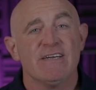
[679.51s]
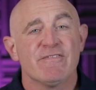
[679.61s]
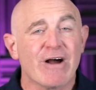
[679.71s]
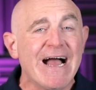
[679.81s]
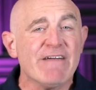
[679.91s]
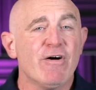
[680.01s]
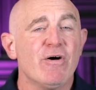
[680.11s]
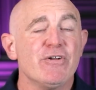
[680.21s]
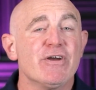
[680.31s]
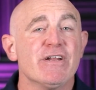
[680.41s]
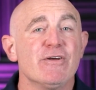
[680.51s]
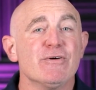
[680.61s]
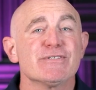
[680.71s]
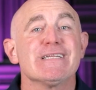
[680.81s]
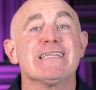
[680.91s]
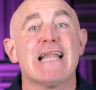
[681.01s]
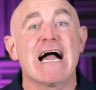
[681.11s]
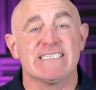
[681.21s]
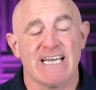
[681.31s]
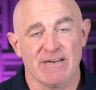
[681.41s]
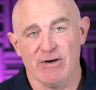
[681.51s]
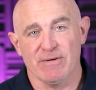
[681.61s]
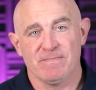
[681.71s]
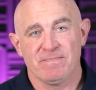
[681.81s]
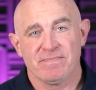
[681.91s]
For iPhone, you can use lockdown mode.